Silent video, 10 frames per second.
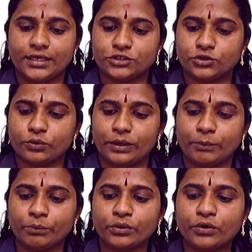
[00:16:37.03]
is to
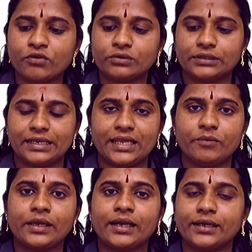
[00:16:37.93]
improve the
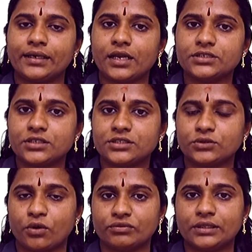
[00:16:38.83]
living
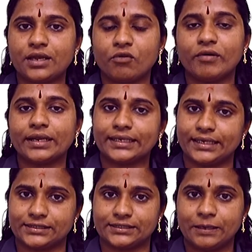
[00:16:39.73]
conditions of the
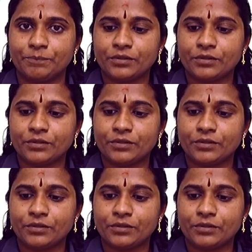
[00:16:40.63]
workers,